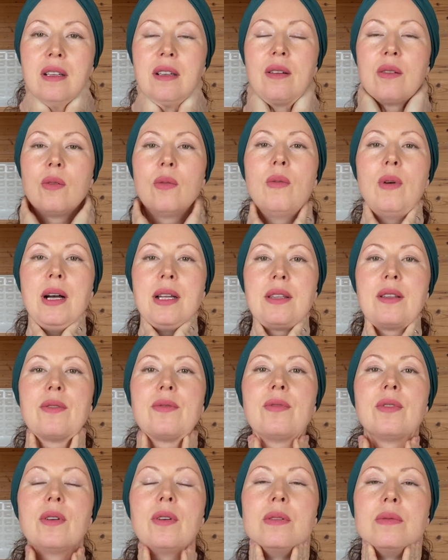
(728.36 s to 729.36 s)

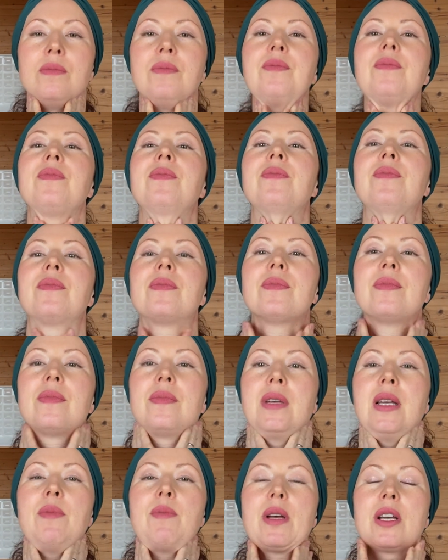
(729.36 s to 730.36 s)
Wonderful.
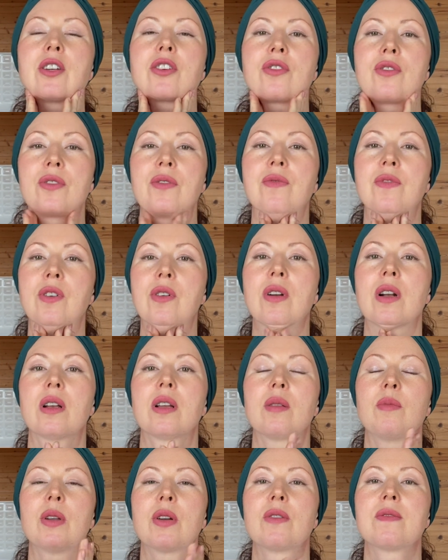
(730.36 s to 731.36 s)
And make sure you've got a
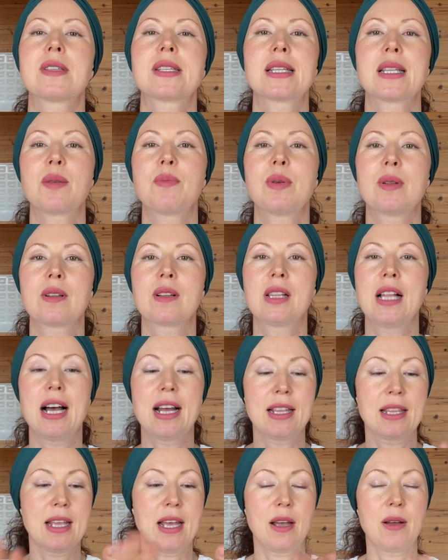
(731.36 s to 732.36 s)
little bit of slip and
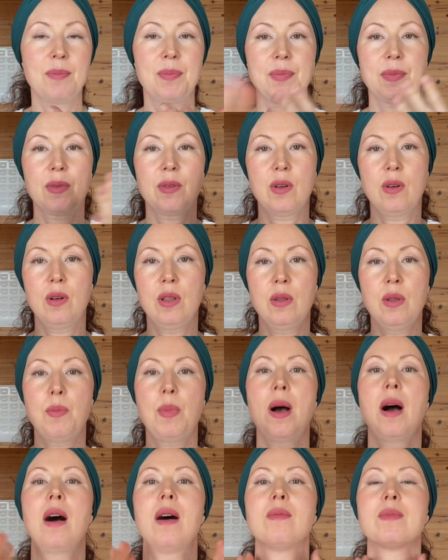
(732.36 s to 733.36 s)
glide there, the
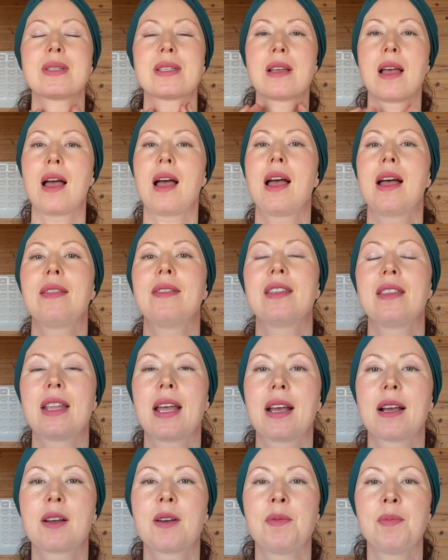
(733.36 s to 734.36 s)
palms and the
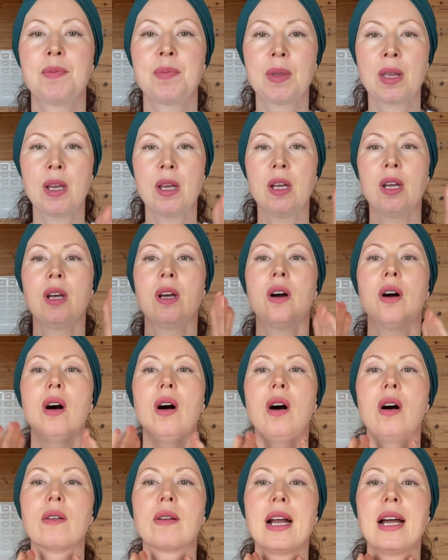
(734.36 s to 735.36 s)
neck.
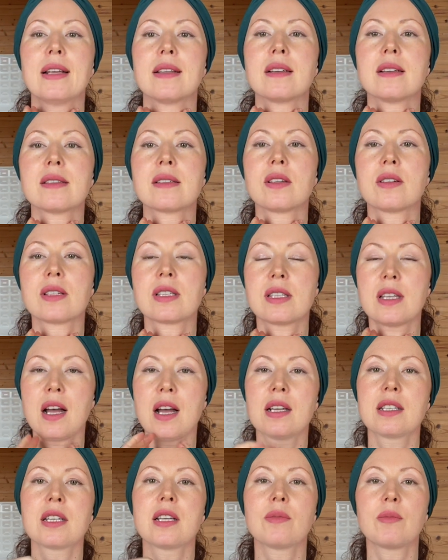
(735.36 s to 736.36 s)
All right, so
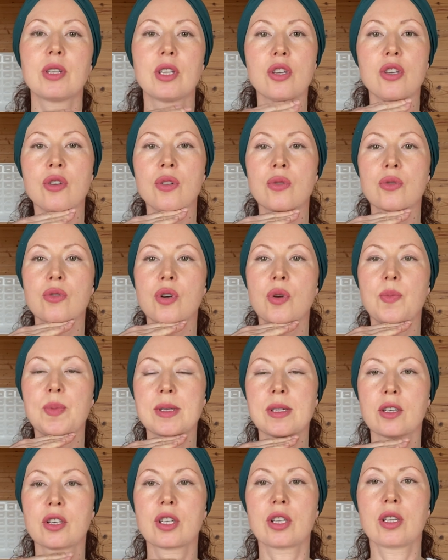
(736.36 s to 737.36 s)
starting with a neutral
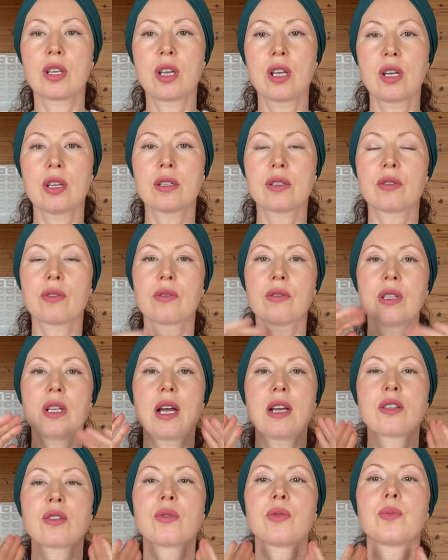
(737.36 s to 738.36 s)
position here, so
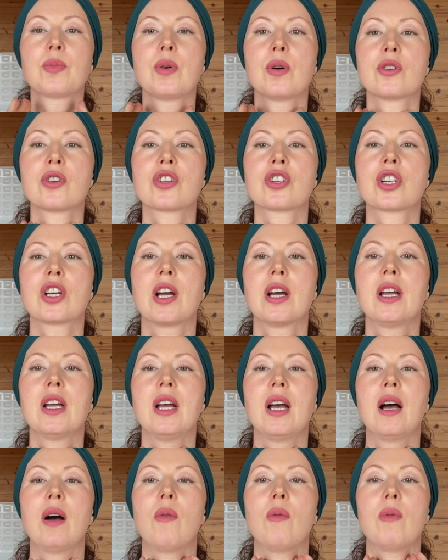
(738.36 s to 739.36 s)
nice good posture
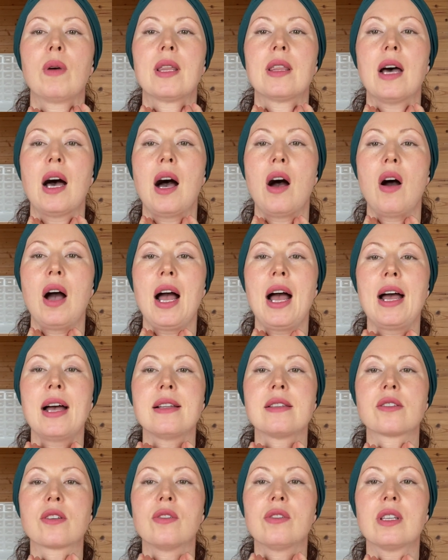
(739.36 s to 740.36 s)
with our
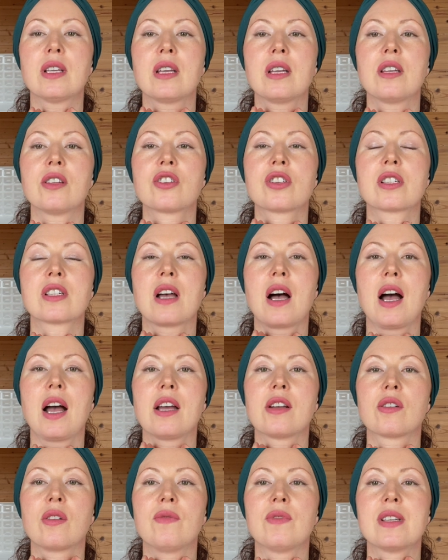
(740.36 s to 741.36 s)
hands on each
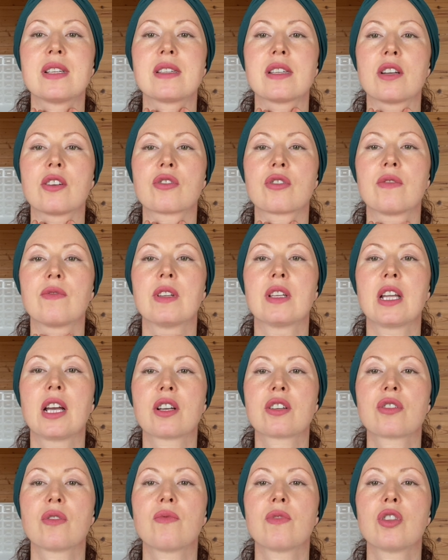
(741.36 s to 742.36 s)
side of the center of the
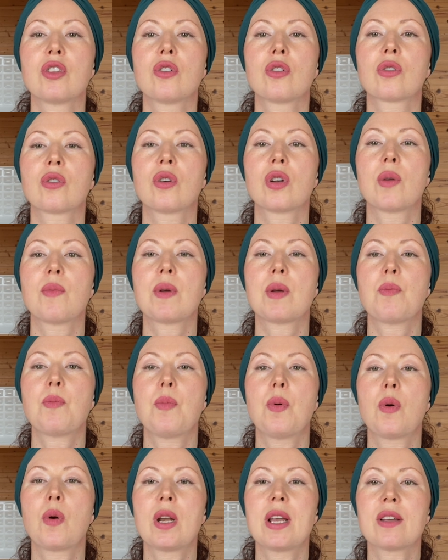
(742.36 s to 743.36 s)
neck. So we're not going to be
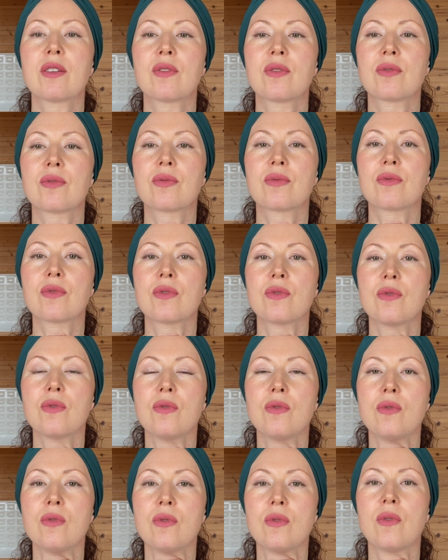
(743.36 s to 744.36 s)
pulling
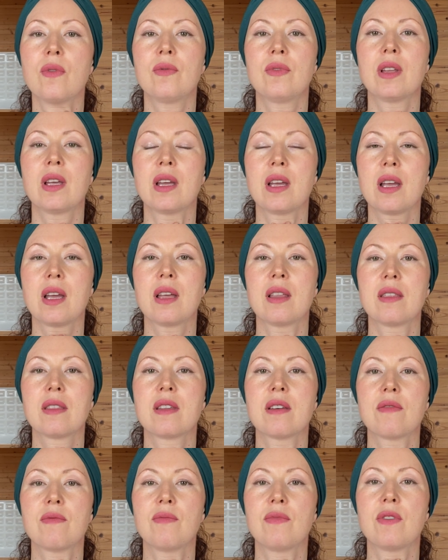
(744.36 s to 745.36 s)
through the
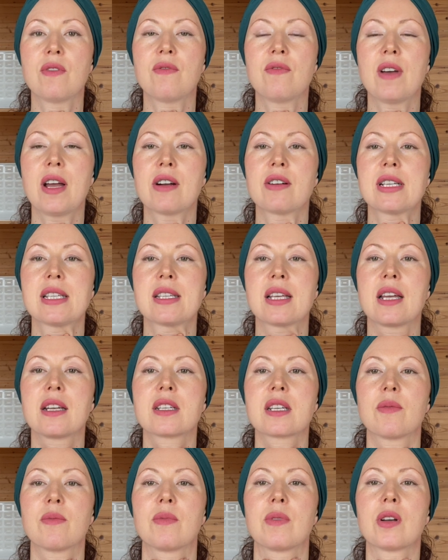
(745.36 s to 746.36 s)
very
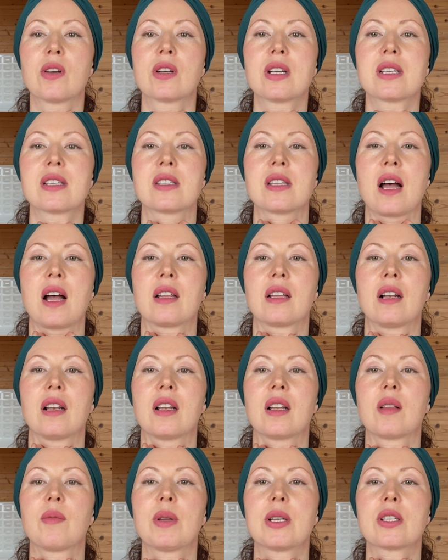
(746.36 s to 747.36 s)
center. We're going to start a
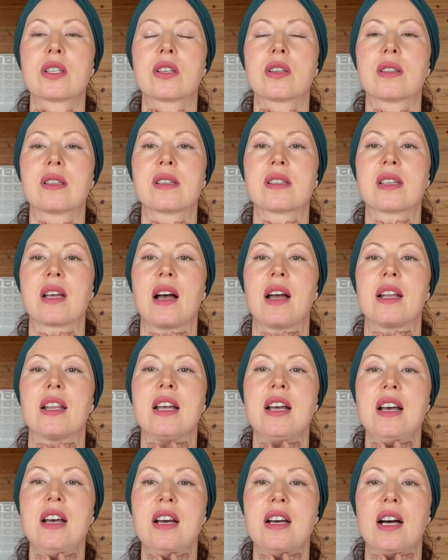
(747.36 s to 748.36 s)
little bit to the side
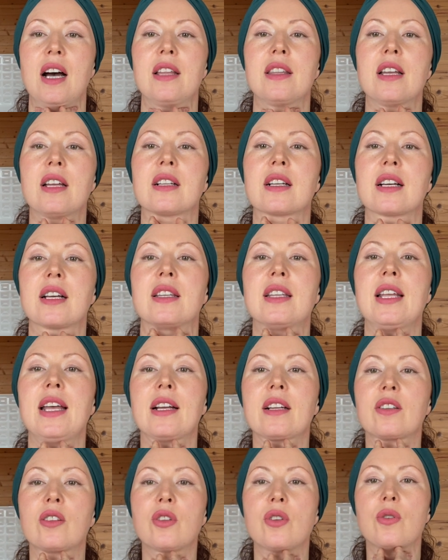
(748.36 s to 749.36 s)
and then
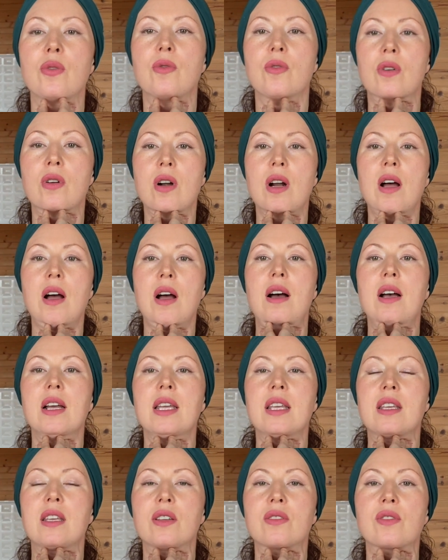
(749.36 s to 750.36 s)
connect your
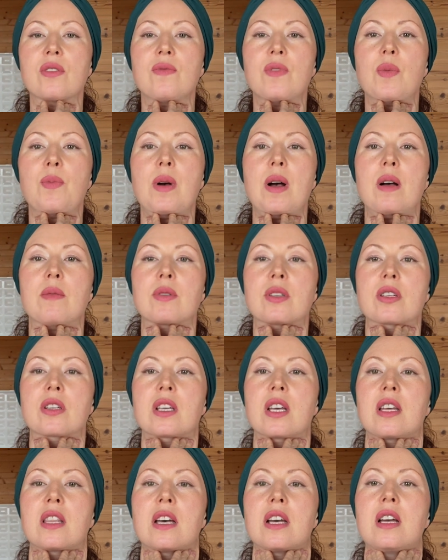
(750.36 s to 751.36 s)
heels of your palms
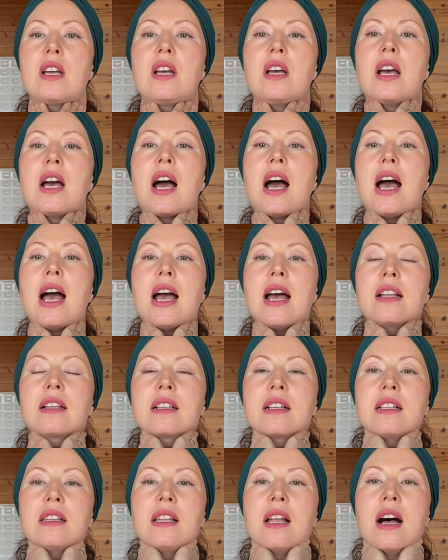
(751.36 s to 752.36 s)
together
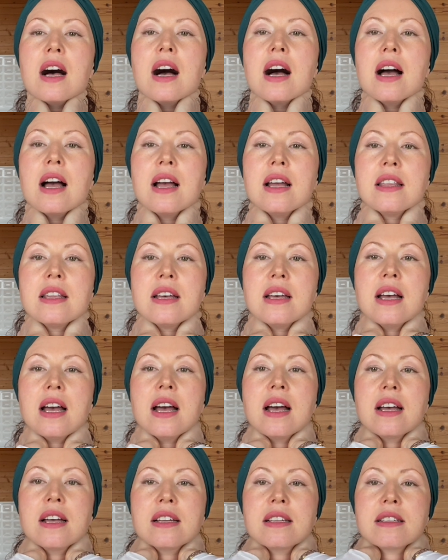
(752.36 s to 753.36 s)
and glide the
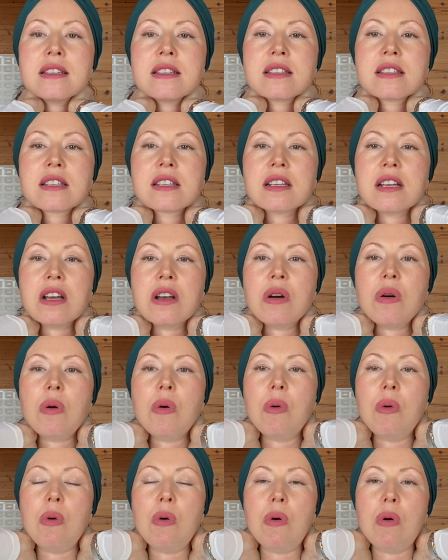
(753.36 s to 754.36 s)
hands
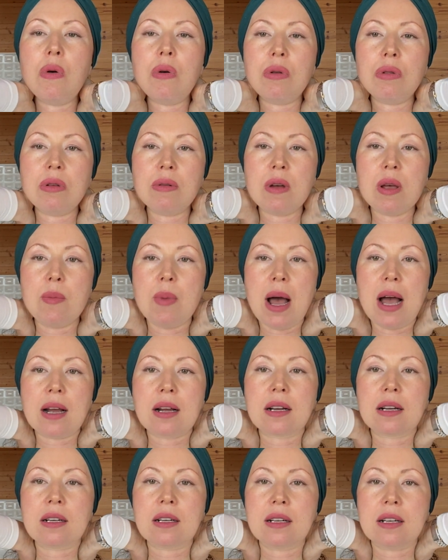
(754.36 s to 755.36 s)
all the way back,
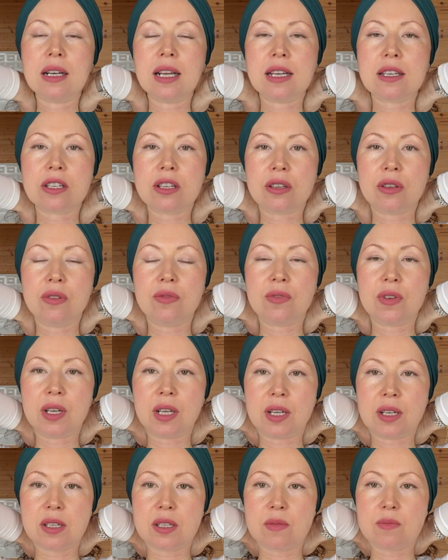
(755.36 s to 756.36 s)
letting your
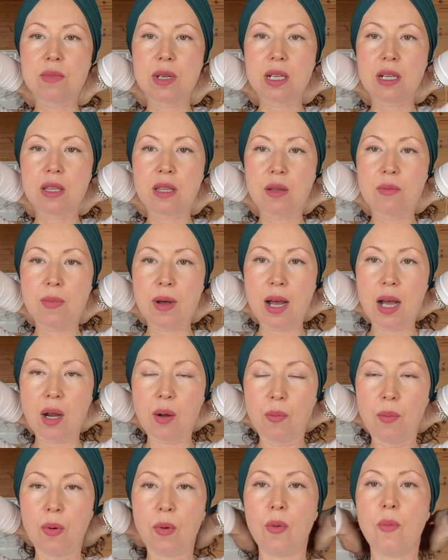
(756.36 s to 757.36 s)
fingers meet at the back,
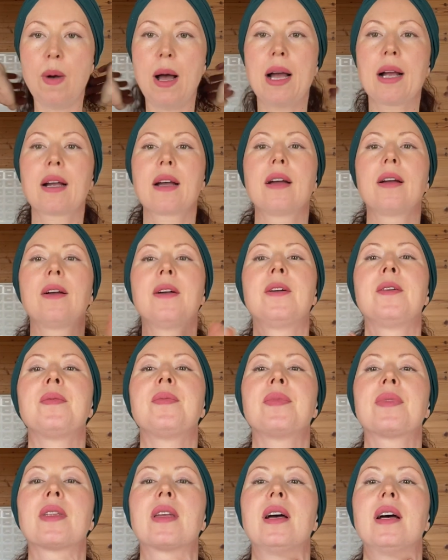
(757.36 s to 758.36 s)
pull back,
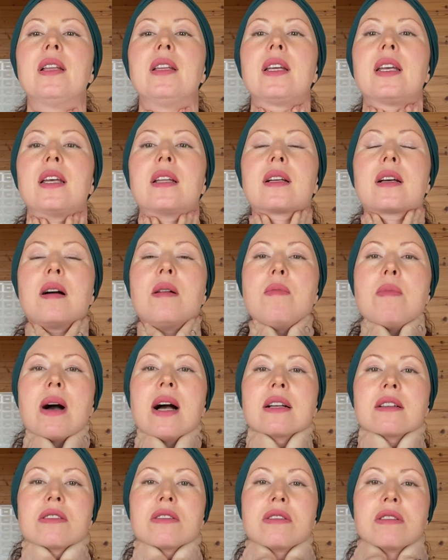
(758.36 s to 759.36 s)
and again come
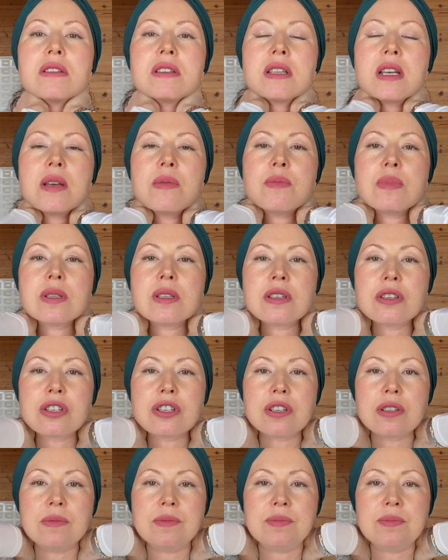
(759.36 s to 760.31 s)
back to the same position.